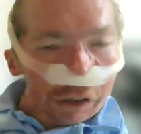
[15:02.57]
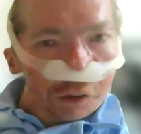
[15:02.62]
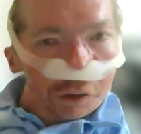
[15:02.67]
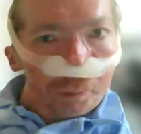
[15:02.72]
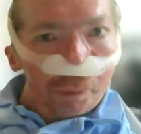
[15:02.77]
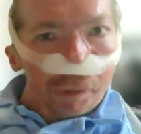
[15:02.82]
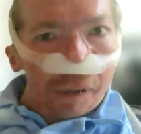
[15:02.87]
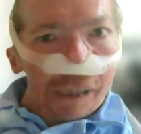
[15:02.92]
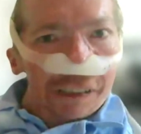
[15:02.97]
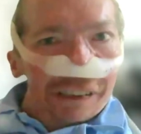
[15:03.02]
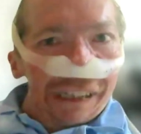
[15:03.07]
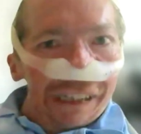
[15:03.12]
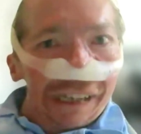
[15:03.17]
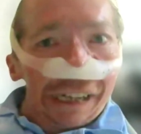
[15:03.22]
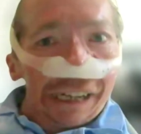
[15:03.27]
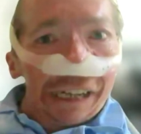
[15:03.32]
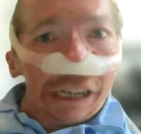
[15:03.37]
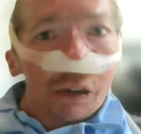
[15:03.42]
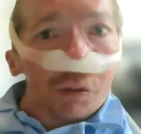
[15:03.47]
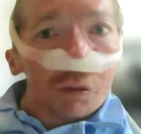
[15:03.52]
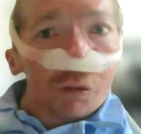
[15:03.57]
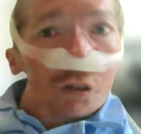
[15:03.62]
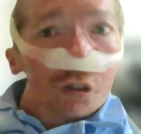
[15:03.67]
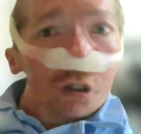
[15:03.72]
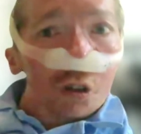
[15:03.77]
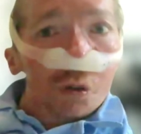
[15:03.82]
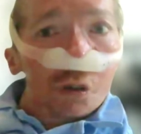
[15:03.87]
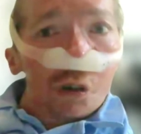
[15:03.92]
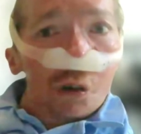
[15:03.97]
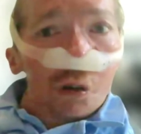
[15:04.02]
expanding out
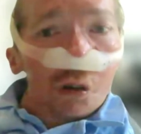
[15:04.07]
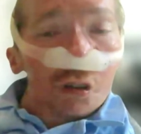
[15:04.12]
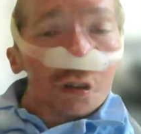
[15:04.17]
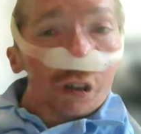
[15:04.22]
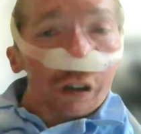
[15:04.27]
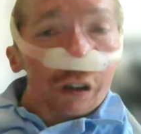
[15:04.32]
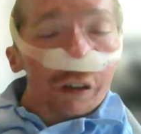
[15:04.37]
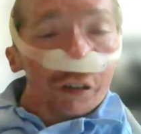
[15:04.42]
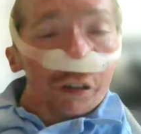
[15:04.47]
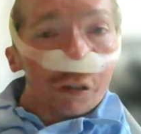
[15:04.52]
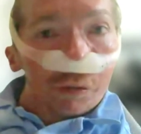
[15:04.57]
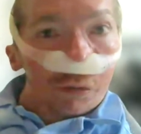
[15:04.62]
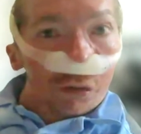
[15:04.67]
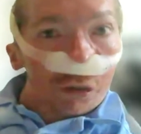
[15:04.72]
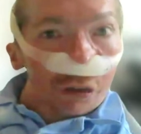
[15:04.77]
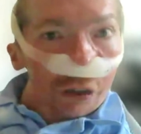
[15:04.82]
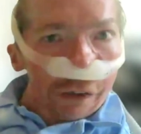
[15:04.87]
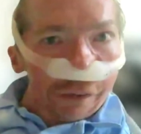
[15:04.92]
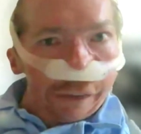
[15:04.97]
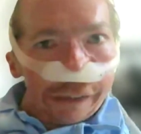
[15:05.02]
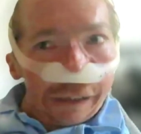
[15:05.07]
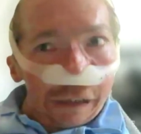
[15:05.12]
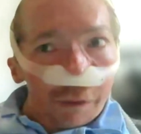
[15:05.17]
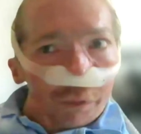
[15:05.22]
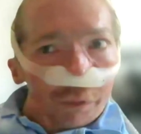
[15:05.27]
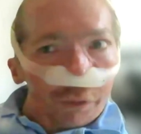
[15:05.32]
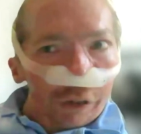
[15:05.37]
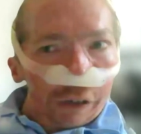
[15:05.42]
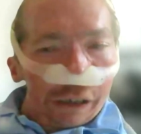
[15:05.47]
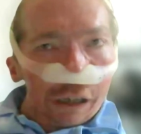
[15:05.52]
to not just southern
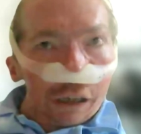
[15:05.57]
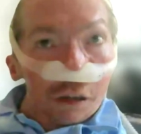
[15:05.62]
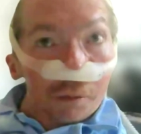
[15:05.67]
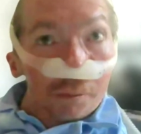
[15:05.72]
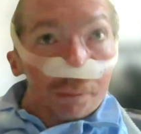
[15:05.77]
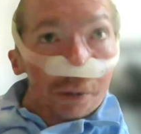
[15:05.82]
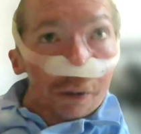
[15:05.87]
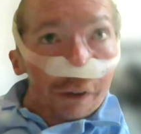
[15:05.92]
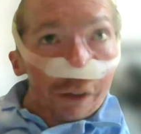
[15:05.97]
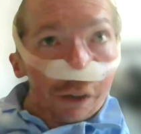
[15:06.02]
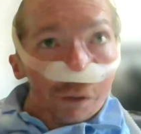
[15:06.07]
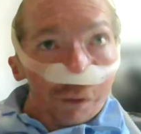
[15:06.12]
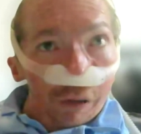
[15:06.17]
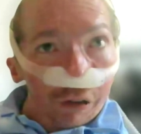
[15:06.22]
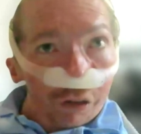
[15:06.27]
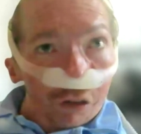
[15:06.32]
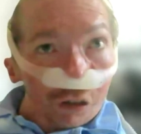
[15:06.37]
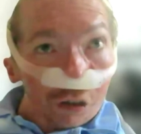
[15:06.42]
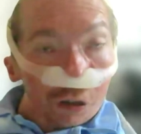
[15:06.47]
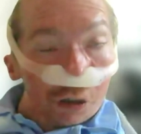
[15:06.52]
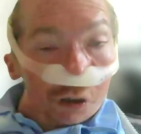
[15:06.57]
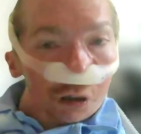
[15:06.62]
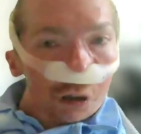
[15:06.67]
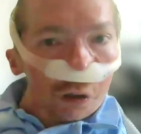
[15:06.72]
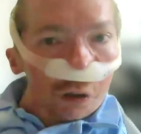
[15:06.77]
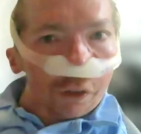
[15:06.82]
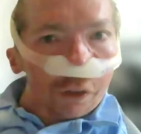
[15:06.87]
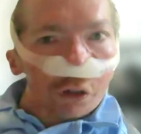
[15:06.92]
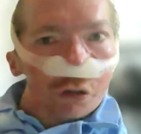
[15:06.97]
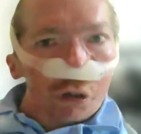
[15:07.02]
Africa, but the rest
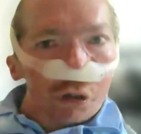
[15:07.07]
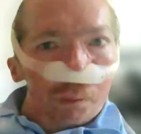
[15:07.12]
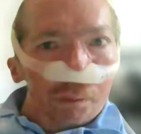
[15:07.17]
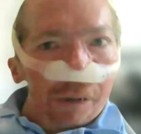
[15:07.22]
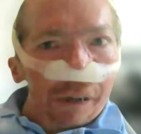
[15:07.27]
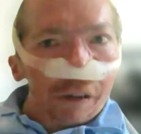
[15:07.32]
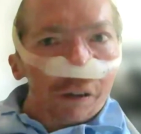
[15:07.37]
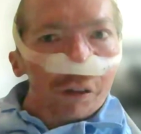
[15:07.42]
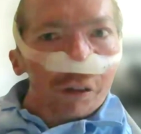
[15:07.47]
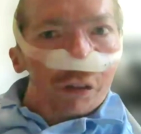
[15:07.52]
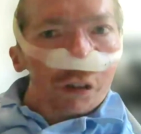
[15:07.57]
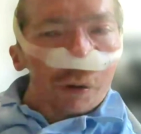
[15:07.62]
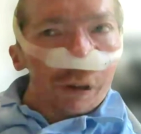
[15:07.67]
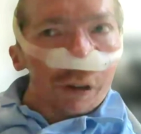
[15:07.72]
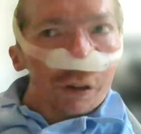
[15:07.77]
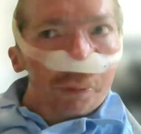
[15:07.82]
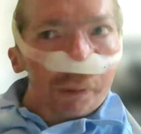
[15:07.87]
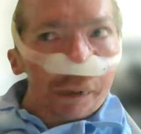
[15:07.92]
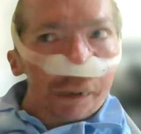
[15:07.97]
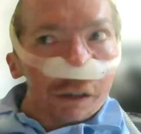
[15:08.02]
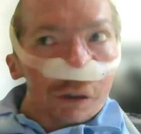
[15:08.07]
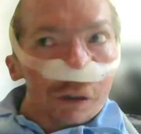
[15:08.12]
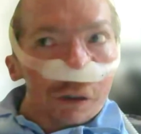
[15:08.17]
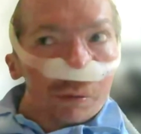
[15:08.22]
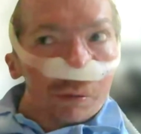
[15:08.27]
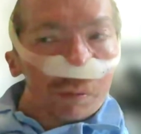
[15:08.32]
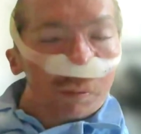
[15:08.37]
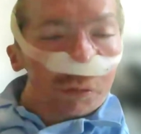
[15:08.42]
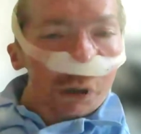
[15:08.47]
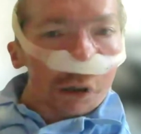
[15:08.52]
of the tropics. So I spent
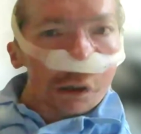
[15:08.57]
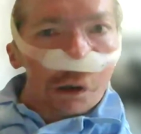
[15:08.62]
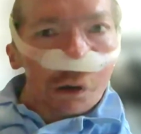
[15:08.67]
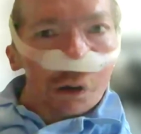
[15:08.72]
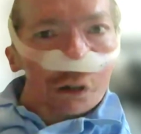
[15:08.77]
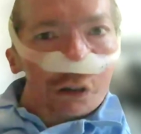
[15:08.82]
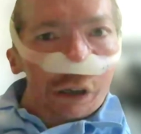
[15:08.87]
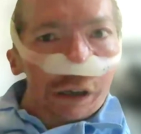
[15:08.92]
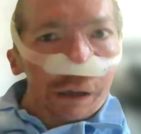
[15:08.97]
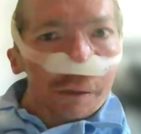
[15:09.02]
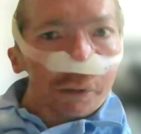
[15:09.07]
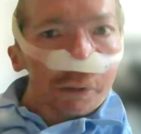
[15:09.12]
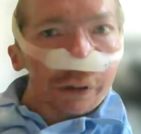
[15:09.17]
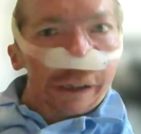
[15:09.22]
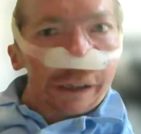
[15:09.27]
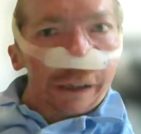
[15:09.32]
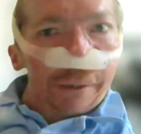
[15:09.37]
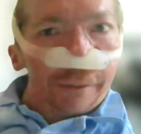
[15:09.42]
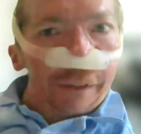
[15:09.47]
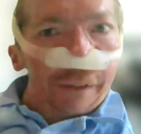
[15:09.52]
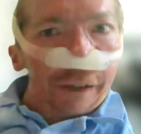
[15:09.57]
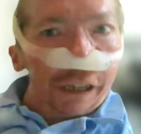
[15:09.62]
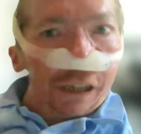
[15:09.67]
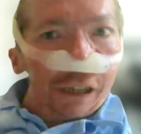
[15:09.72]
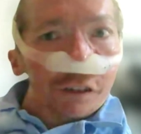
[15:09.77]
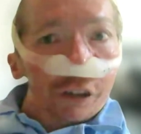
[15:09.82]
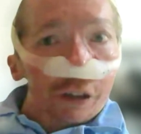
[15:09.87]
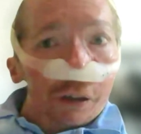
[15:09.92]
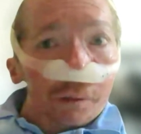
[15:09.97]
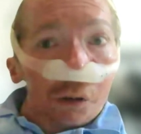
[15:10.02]
a lot of time looking at the
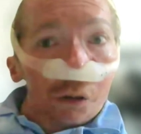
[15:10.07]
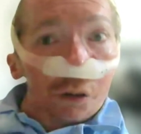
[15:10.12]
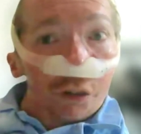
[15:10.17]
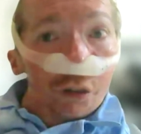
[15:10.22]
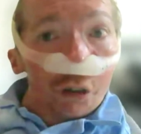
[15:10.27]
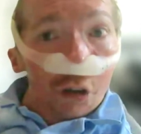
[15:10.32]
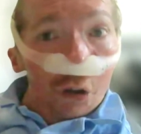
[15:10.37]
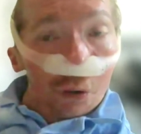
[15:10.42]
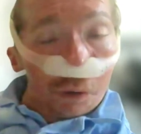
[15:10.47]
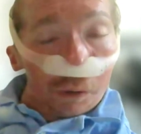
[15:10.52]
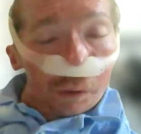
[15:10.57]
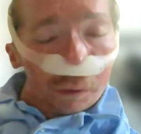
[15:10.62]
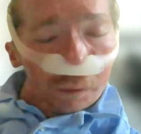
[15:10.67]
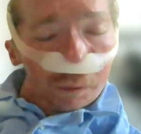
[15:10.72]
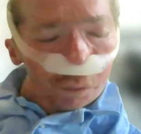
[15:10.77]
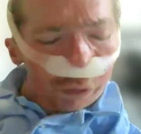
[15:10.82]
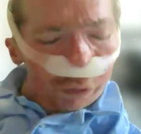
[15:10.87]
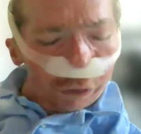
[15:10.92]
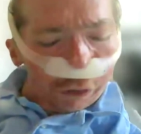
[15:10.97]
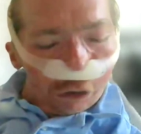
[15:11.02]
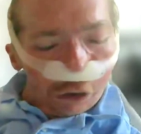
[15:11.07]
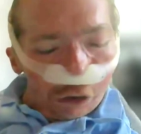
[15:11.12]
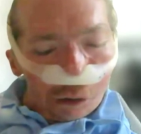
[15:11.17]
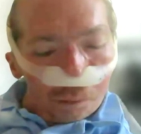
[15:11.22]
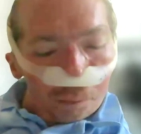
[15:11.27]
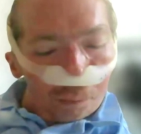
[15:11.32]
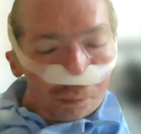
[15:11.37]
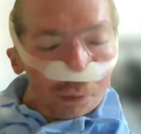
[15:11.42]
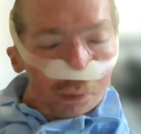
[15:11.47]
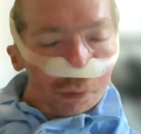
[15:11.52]
Indian monsoon, for
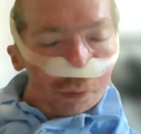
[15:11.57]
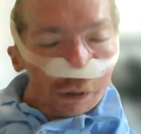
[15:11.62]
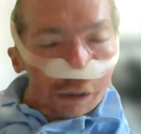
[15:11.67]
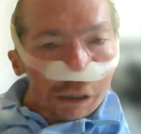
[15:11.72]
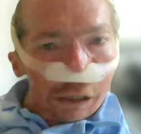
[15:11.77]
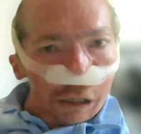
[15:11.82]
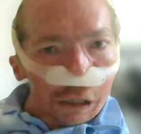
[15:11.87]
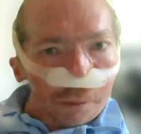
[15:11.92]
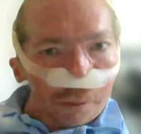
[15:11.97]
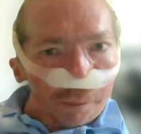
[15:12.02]
example.